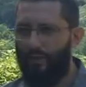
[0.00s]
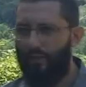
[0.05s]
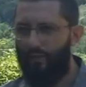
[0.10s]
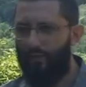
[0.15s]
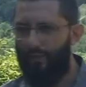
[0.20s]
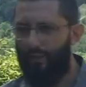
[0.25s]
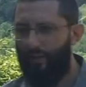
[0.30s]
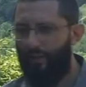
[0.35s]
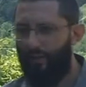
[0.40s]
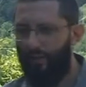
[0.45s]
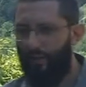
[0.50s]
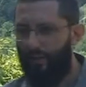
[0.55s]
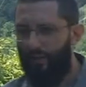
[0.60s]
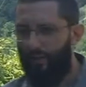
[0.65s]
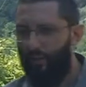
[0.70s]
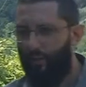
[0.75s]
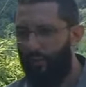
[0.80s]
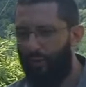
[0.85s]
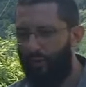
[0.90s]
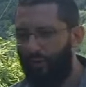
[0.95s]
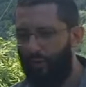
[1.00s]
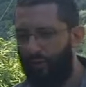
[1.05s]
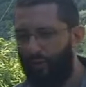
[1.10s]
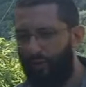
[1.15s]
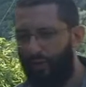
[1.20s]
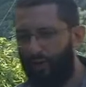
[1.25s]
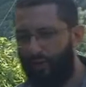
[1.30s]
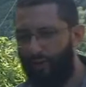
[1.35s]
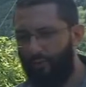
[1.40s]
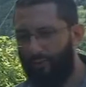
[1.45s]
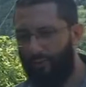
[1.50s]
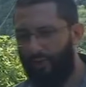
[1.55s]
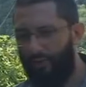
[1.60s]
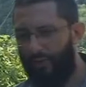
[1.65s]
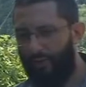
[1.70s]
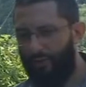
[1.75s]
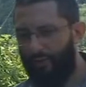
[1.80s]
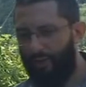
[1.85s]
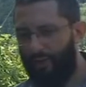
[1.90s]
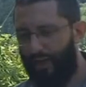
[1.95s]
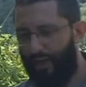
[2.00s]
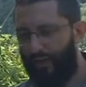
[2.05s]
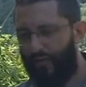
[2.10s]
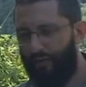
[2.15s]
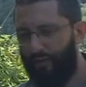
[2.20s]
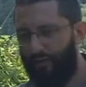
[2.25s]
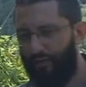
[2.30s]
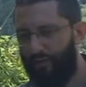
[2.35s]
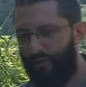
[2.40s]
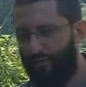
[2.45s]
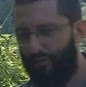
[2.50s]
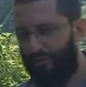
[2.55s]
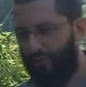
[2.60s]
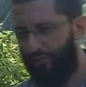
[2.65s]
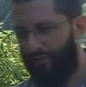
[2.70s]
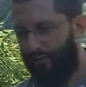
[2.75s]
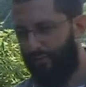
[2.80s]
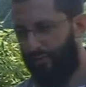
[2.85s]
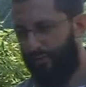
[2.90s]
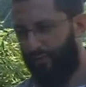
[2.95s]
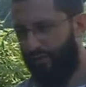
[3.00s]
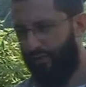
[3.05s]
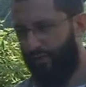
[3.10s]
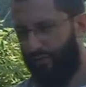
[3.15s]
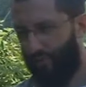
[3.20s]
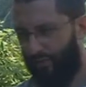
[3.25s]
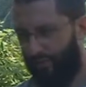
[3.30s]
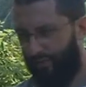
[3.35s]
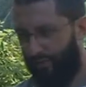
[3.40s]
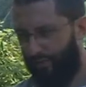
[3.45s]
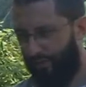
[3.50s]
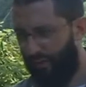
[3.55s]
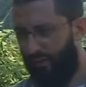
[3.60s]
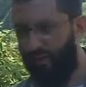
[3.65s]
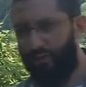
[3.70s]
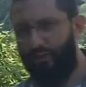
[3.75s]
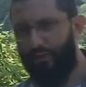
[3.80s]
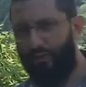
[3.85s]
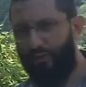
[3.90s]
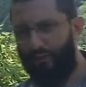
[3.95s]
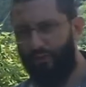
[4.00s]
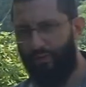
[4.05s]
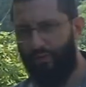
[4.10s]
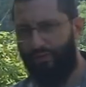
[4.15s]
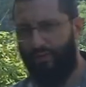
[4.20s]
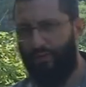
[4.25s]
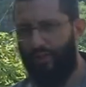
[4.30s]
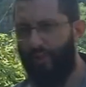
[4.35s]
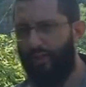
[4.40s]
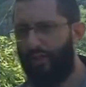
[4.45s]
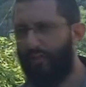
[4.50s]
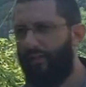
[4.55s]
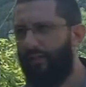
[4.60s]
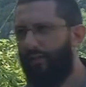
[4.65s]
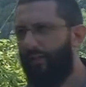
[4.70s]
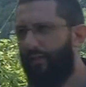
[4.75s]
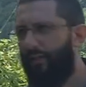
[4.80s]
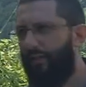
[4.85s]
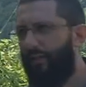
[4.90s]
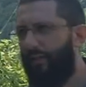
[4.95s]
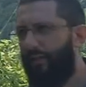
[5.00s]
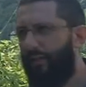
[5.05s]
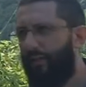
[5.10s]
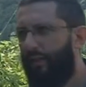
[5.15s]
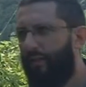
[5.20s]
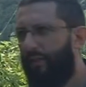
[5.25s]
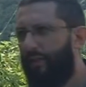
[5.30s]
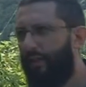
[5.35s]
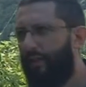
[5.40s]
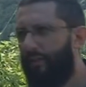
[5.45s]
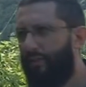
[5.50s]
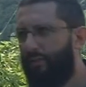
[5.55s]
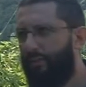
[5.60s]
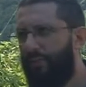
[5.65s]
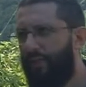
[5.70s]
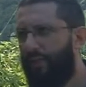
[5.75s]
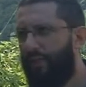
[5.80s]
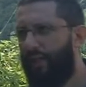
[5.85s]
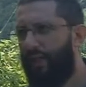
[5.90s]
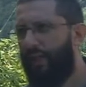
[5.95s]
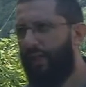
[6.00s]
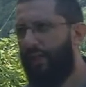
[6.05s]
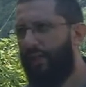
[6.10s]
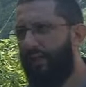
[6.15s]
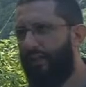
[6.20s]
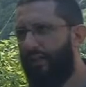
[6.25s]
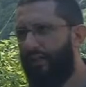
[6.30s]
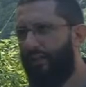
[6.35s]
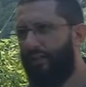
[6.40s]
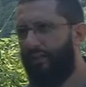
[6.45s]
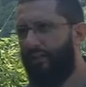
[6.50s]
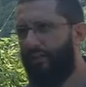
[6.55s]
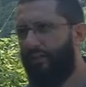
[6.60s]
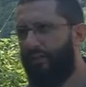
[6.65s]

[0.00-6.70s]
You see, when you go out and you put out tracts for the lost people to find, there should be a